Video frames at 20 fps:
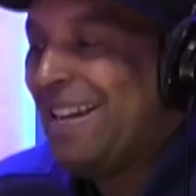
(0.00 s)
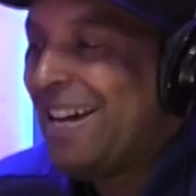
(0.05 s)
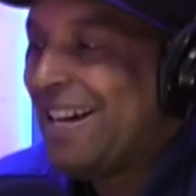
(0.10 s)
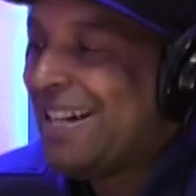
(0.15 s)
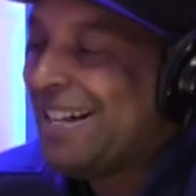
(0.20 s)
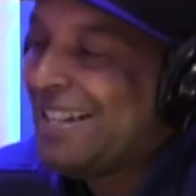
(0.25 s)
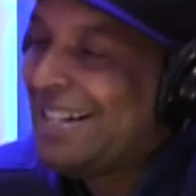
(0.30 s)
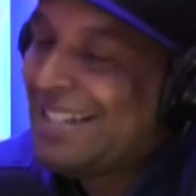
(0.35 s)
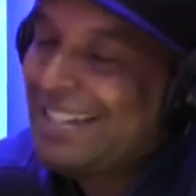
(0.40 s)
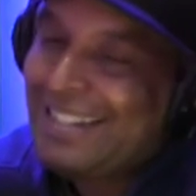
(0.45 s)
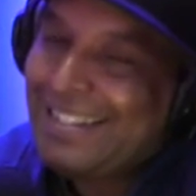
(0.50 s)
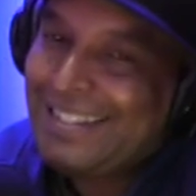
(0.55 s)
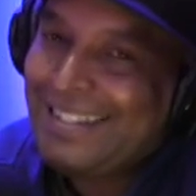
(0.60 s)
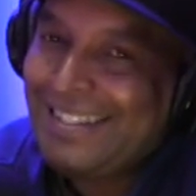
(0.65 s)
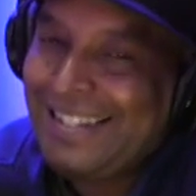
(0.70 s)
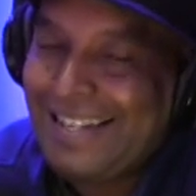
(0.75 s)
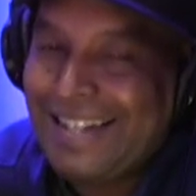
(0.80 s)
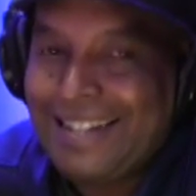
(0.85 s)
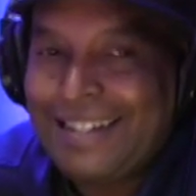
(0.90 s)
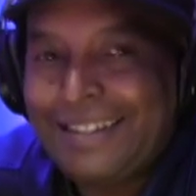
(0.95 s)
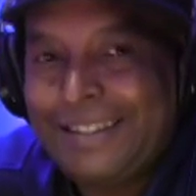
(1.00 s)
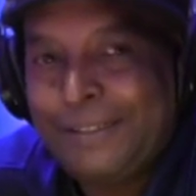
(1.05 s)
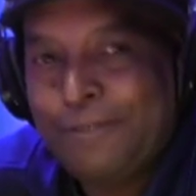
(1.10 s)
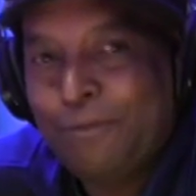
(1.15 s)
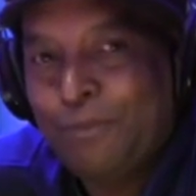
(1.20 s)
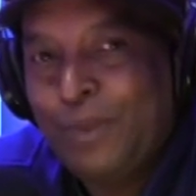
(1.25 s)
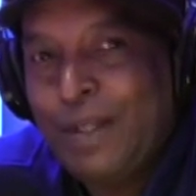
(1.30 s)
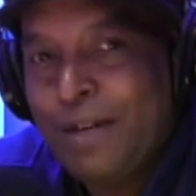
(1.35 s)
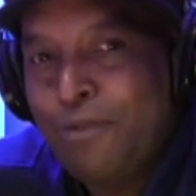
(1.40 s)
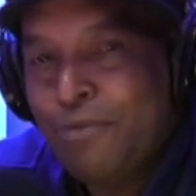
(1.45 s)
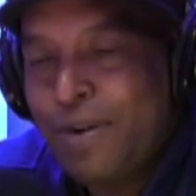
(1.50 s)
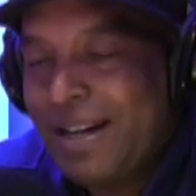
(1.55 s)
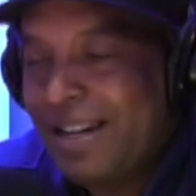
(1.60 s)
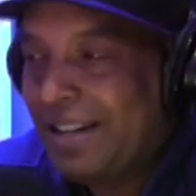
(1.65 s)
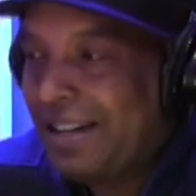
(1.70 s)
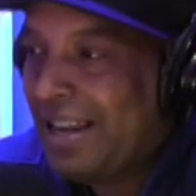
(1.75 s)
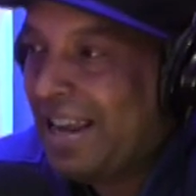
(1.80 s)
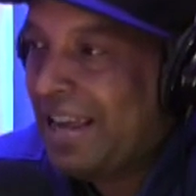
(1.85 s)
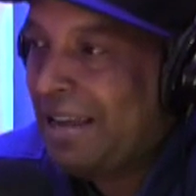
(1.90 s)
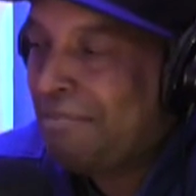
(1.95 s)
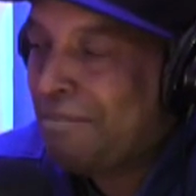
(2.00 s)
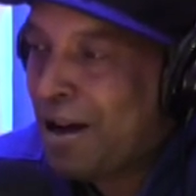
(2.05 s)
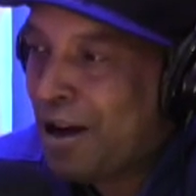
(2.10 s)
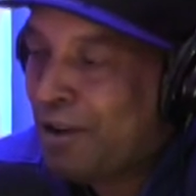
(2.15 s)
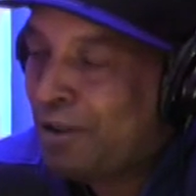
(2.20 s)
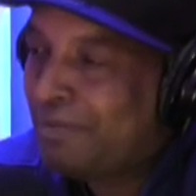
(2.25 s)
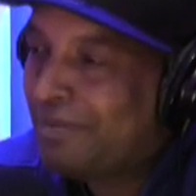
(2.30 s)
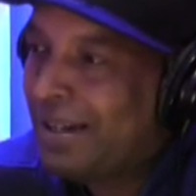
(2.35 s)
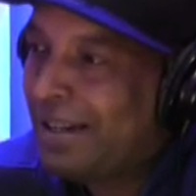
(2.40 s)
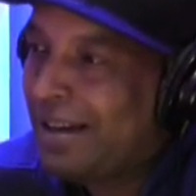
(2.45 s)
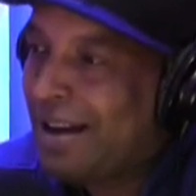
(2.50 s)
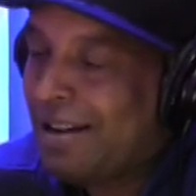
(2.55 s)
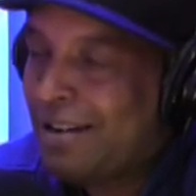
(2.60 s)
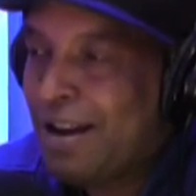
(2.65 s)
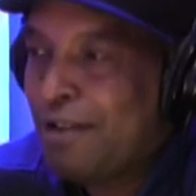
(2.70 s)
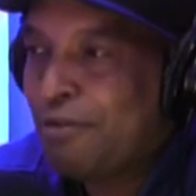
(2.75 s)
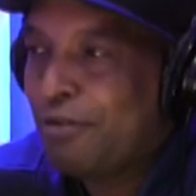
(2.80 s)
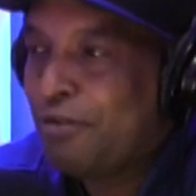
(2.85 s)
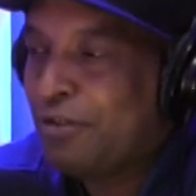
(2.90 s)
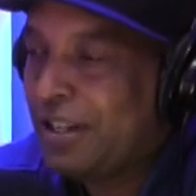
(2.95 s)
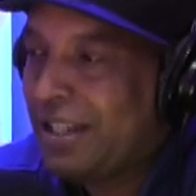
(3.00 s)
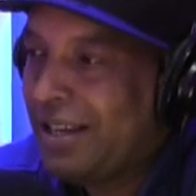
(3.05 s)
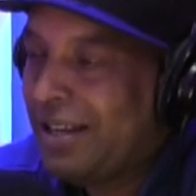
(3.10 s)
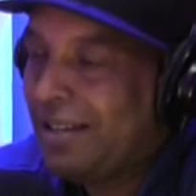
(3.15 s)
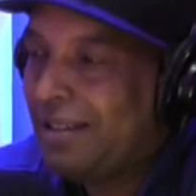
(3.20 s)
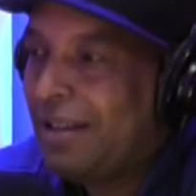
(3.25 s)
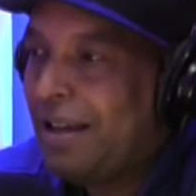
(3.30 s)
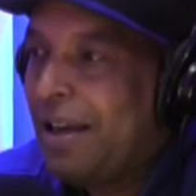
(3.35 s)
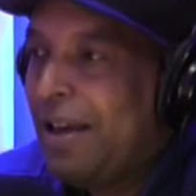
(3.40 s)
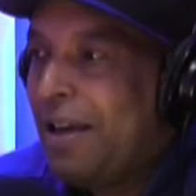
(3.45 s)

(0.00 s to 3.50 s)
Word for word: uh, yeah, that record came out, and I never forget.